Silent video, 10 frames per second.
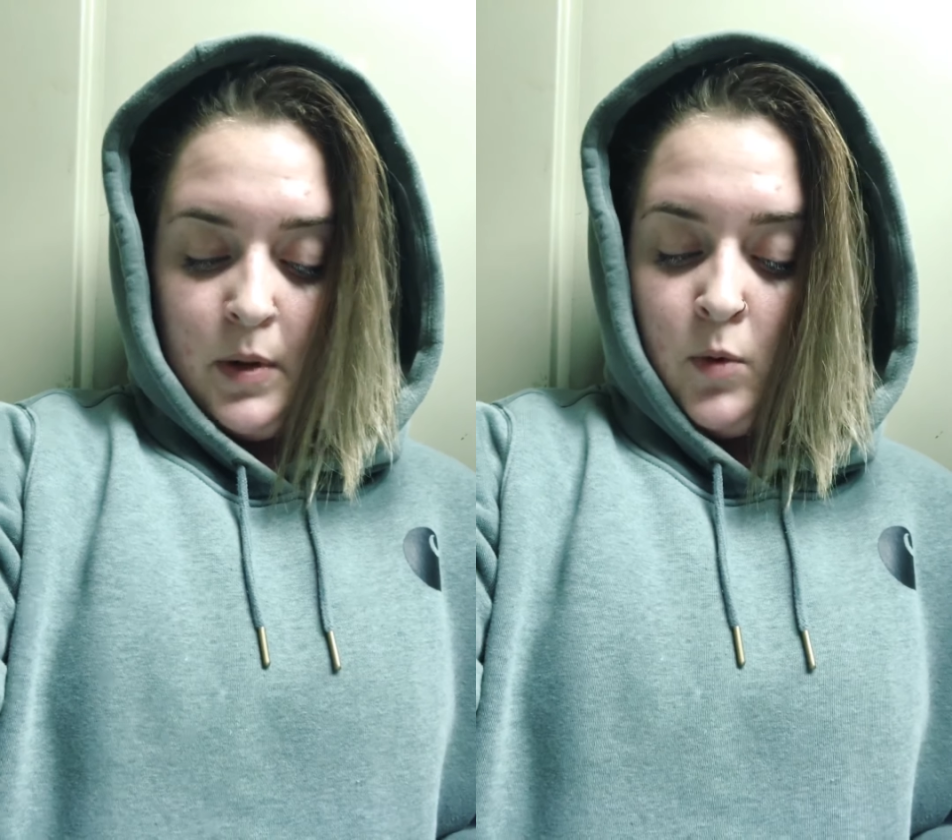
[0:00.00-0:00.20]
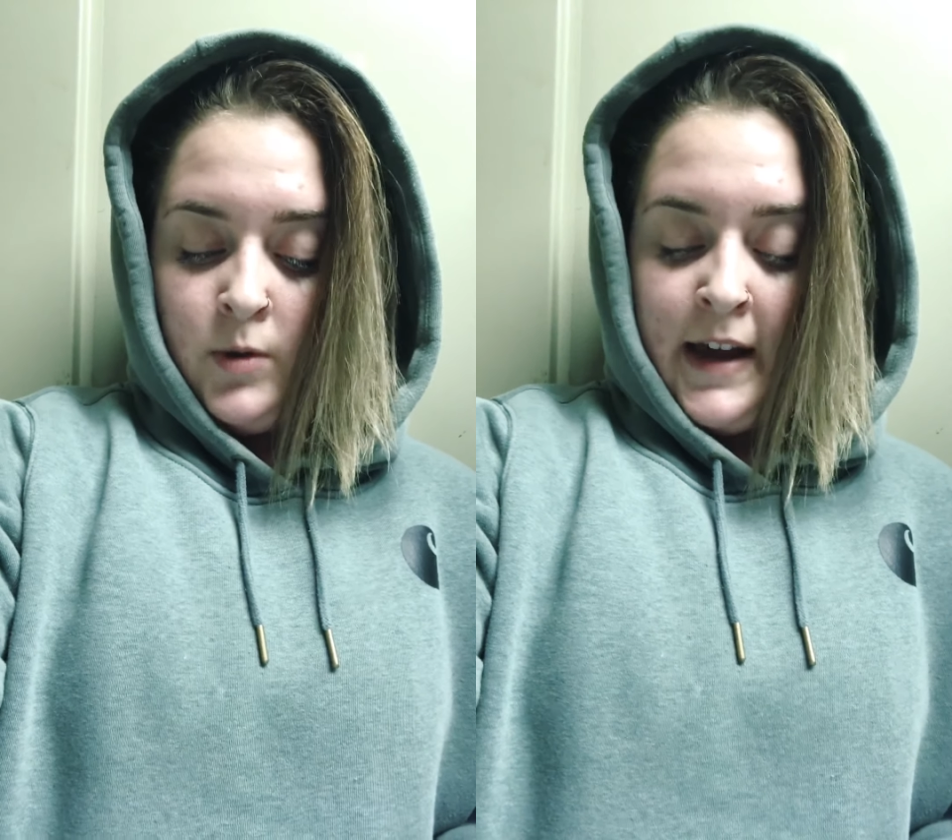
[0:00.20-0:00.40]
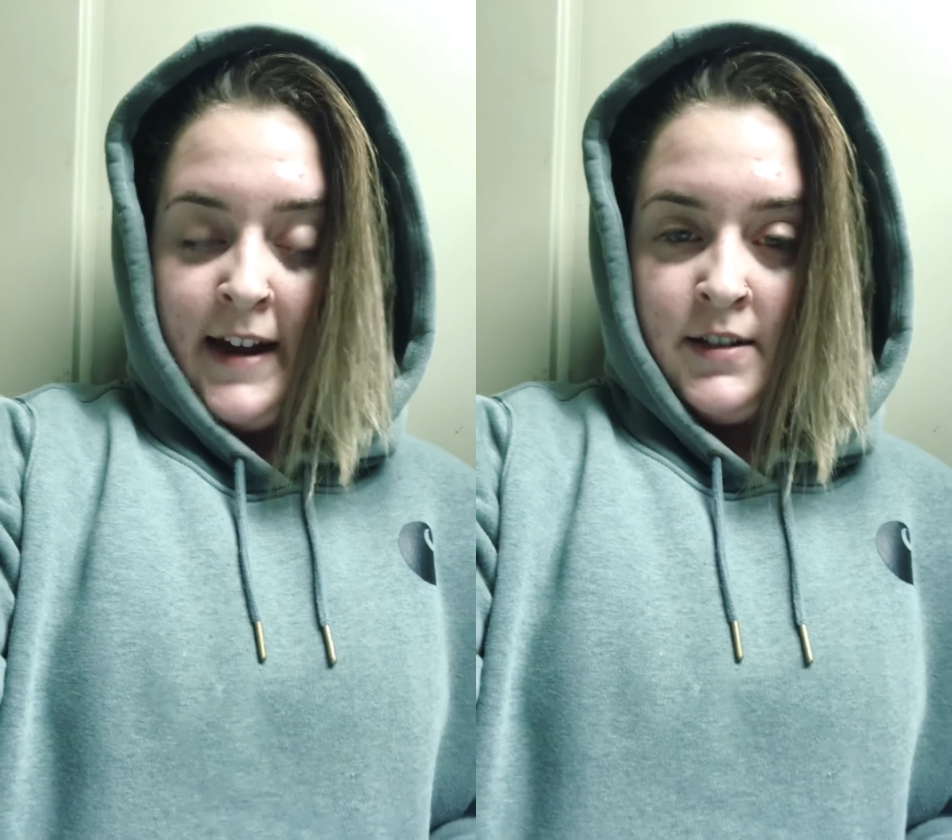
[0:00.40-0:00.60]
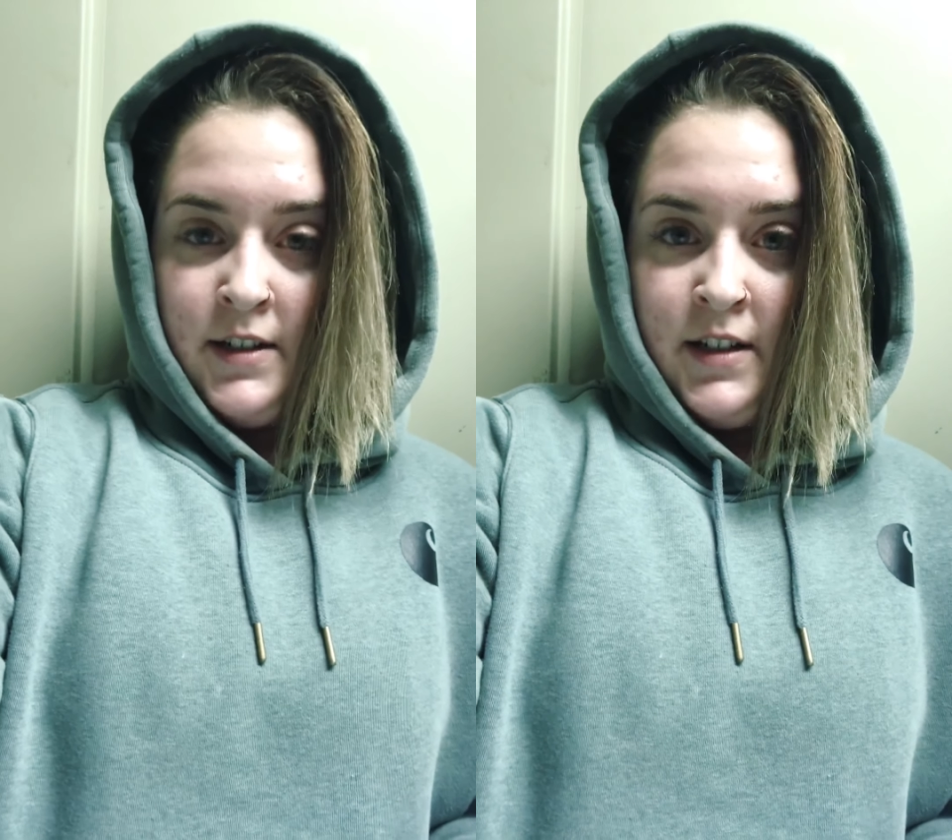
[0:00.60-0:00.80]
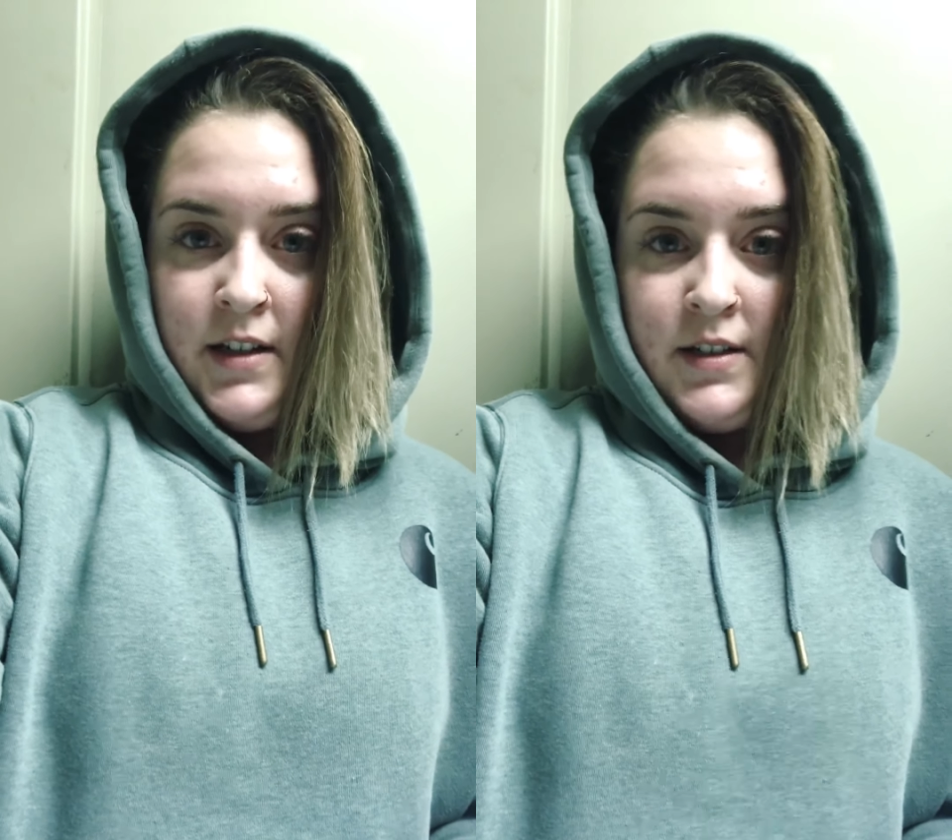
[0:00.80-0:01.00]
but won't act
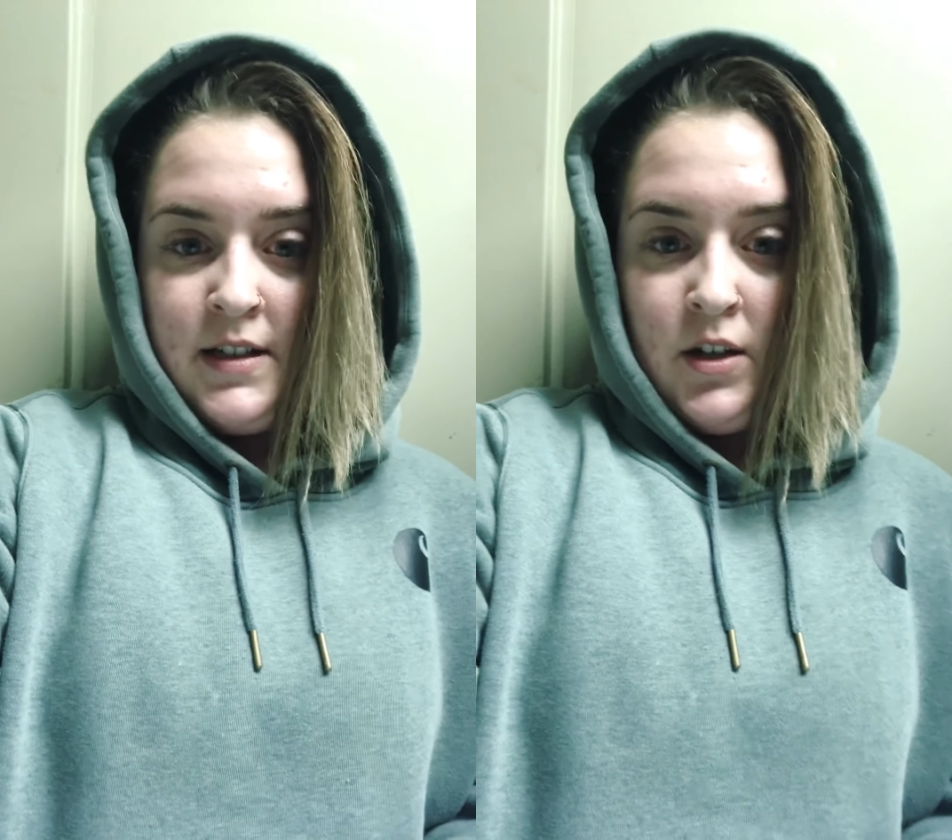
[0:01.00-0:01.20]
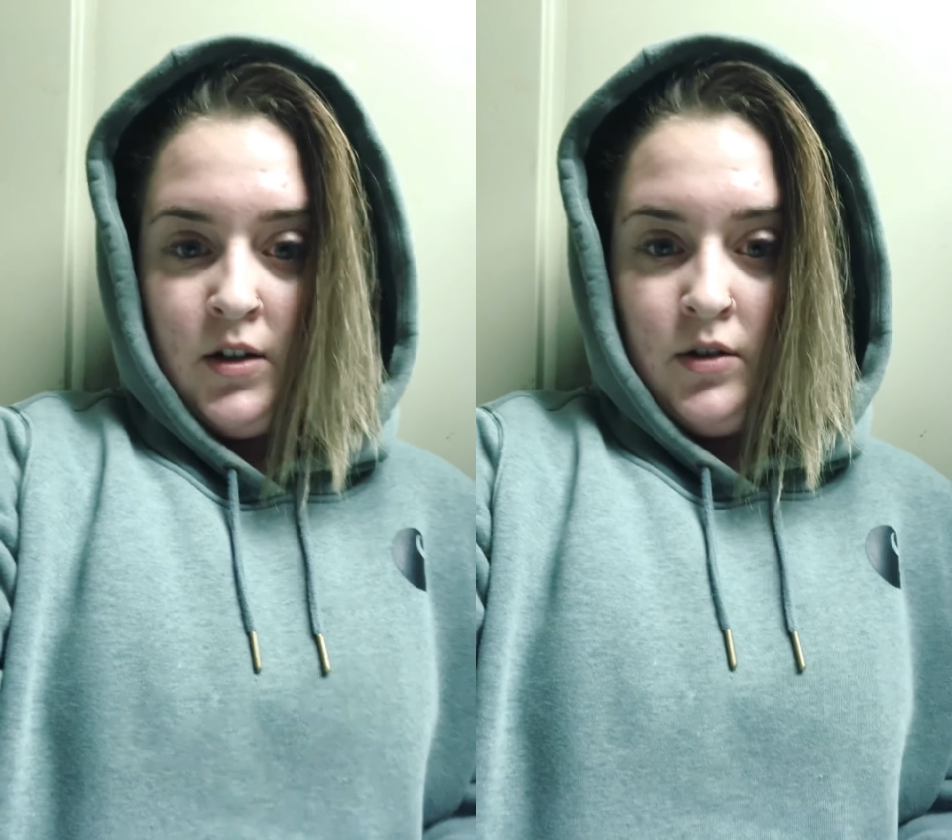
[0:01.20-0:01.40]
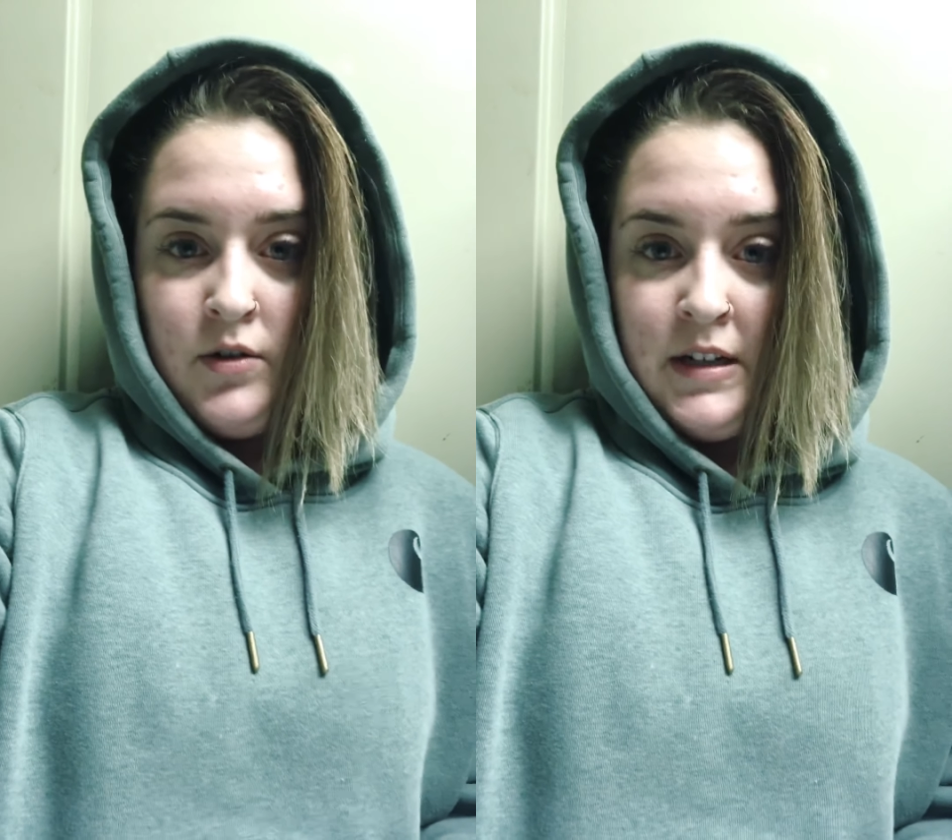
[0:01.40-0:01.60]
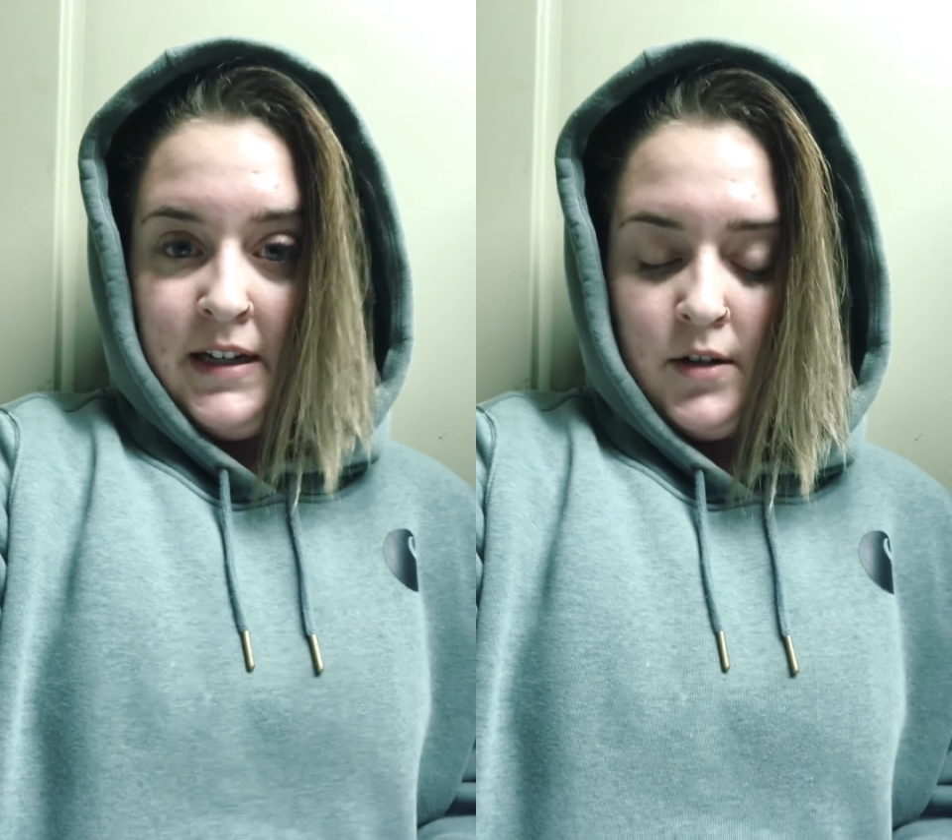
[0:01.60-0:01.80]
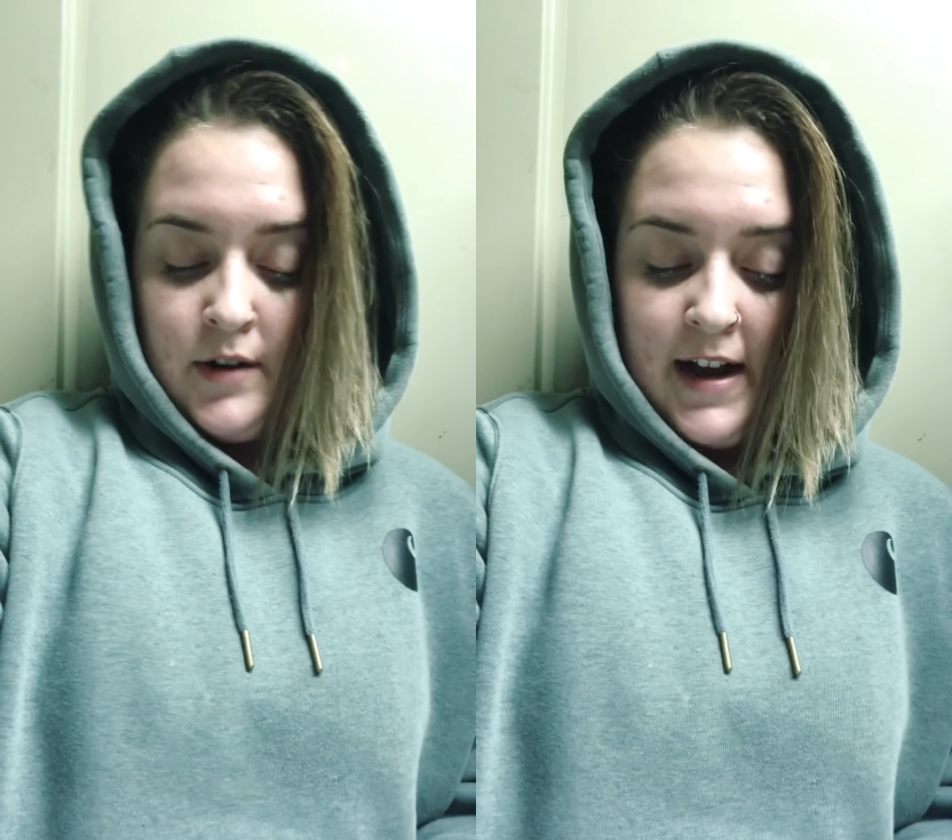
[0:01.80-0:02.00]
on it until the
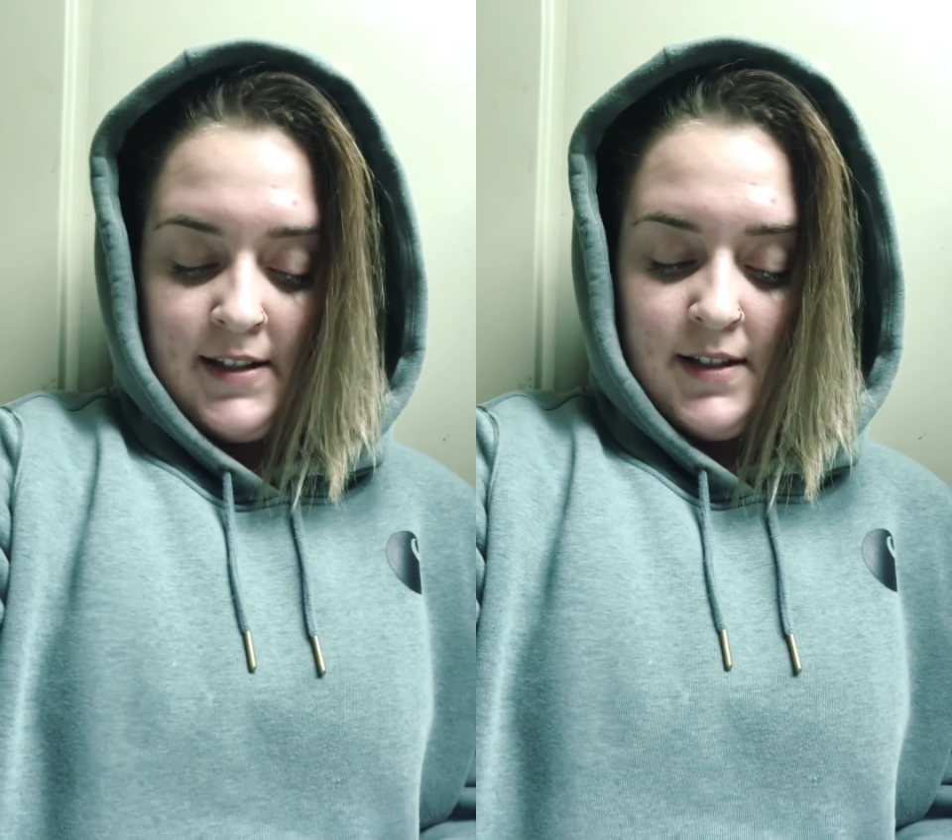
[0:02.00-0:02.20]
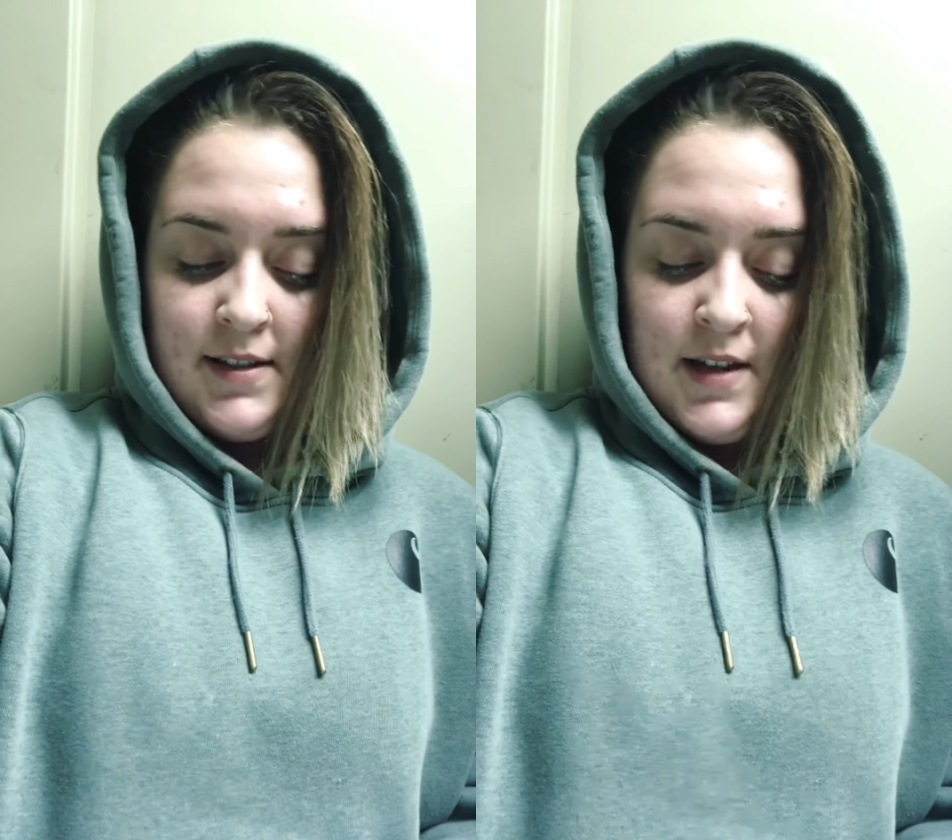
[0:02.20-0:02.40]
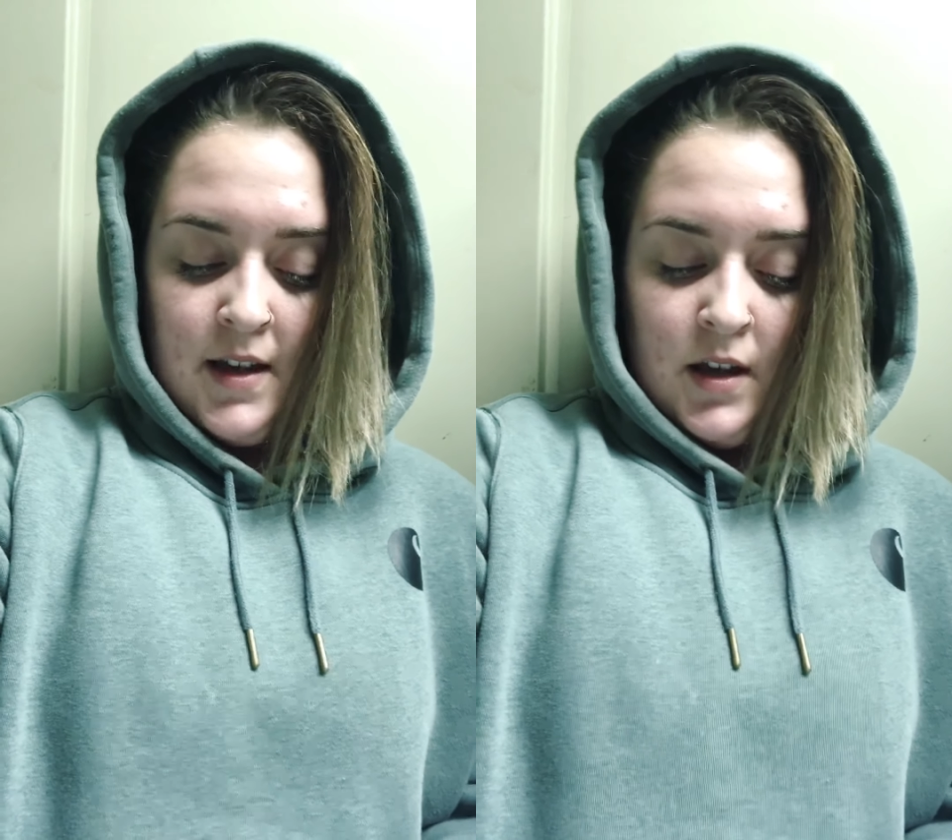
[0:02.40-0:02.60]
need arises,